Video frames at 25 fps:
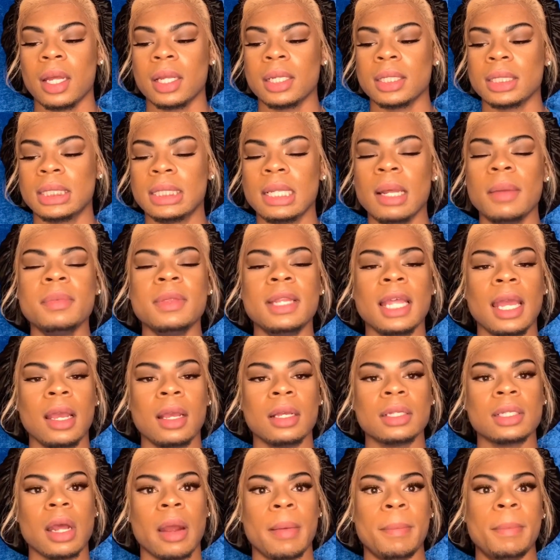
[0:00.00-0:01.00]
some
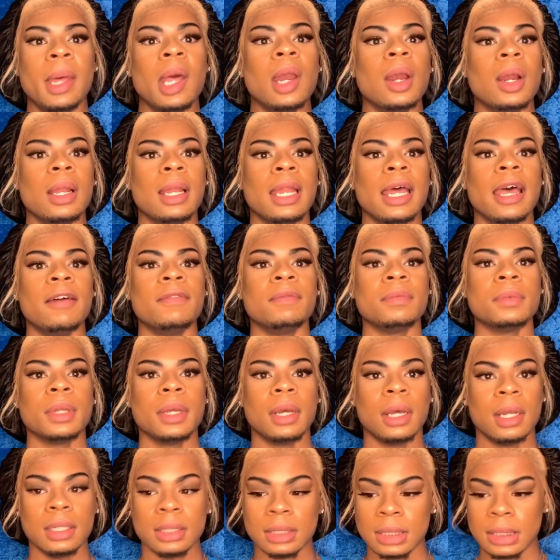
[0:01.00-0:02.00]
things are better left
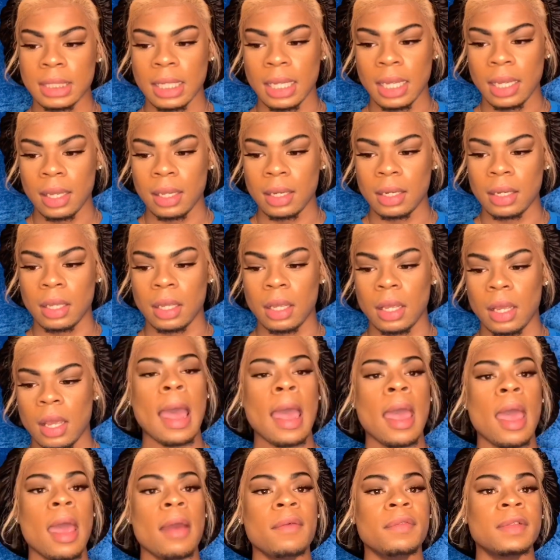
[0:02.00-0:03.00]
unsaid.
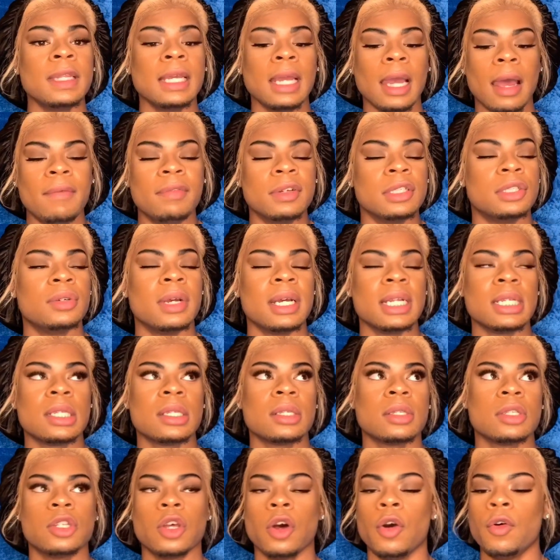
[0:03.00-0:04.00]
Everything I've
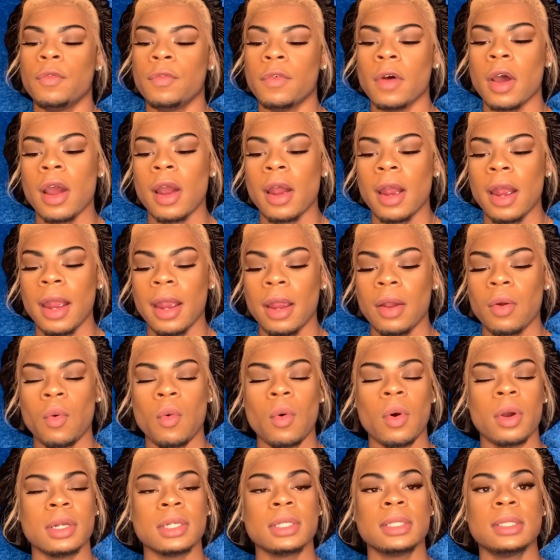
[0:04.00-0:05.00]
addressed so far
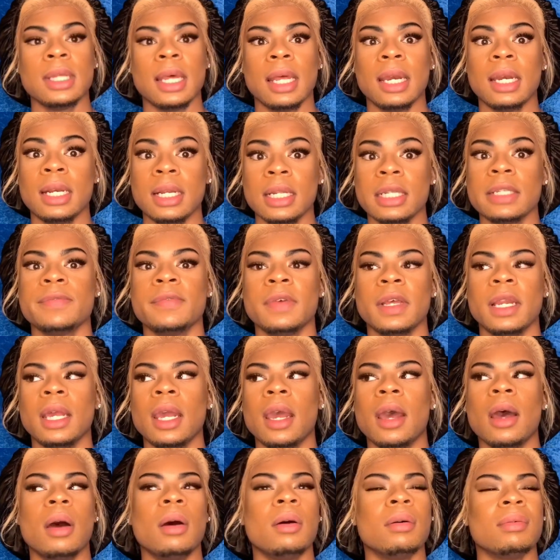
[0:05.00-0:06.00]
or said in this
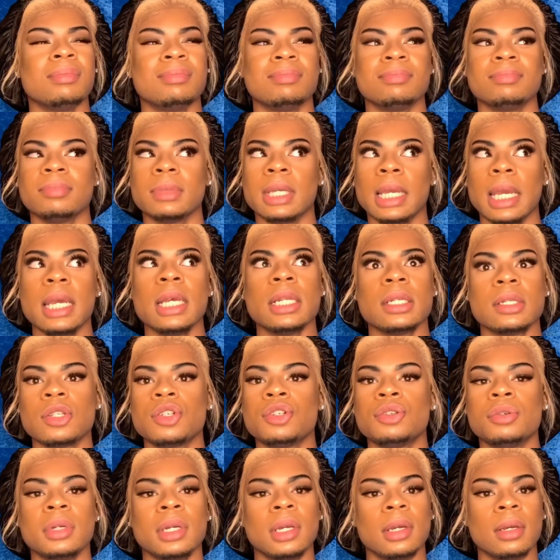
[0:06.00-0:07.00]
video is
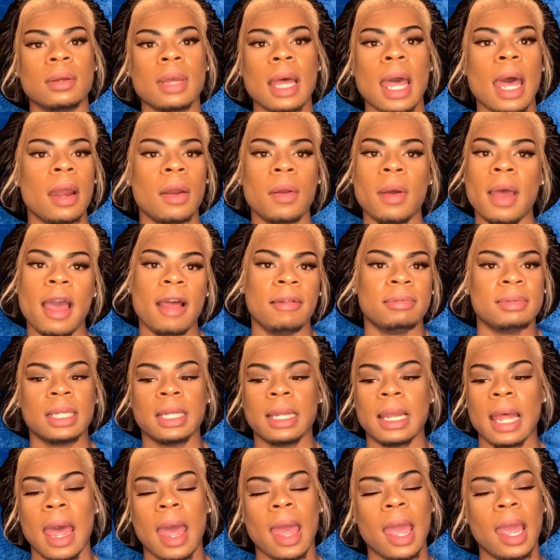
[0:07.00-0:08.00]
true. I don't have to
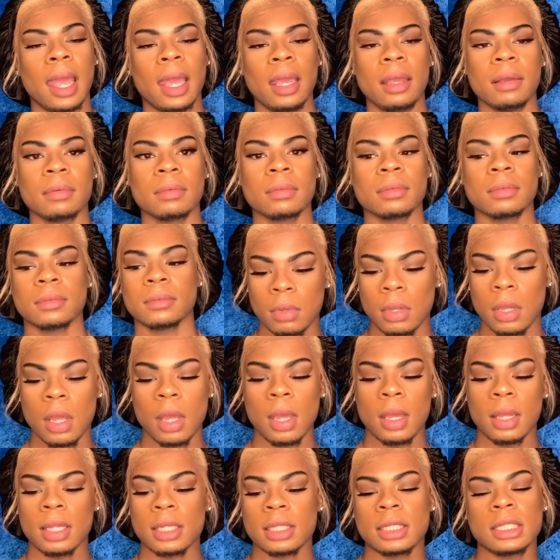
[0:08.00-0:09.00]
lie.
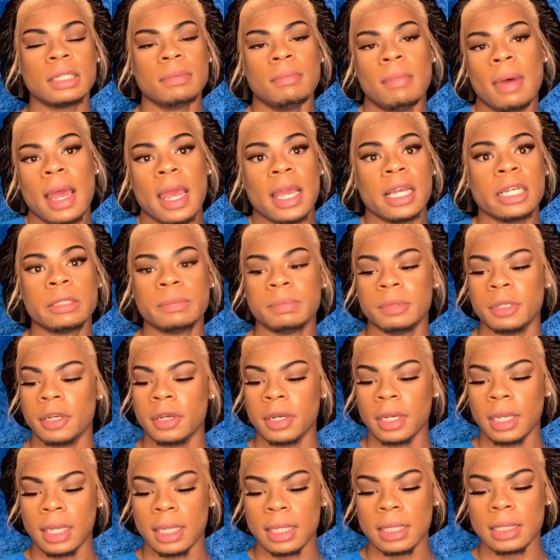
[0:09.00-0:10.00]
This is my
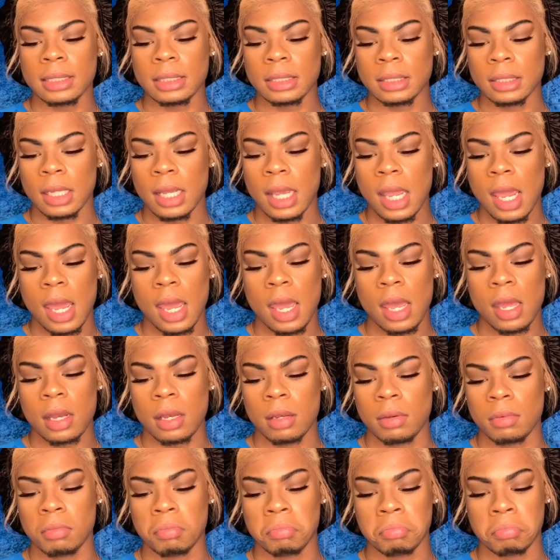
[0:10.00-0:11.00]
experience
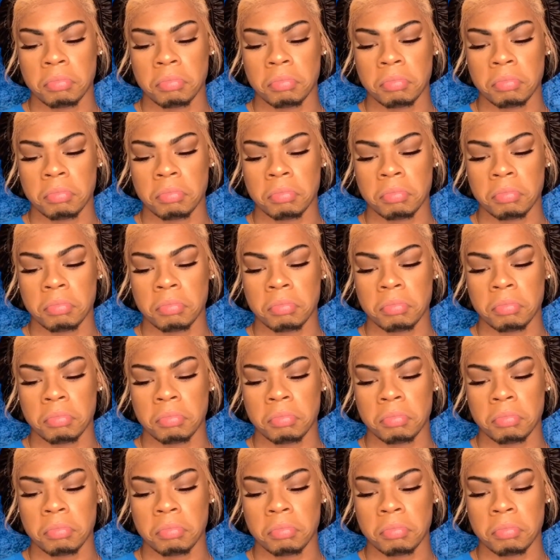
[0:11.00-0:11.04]
and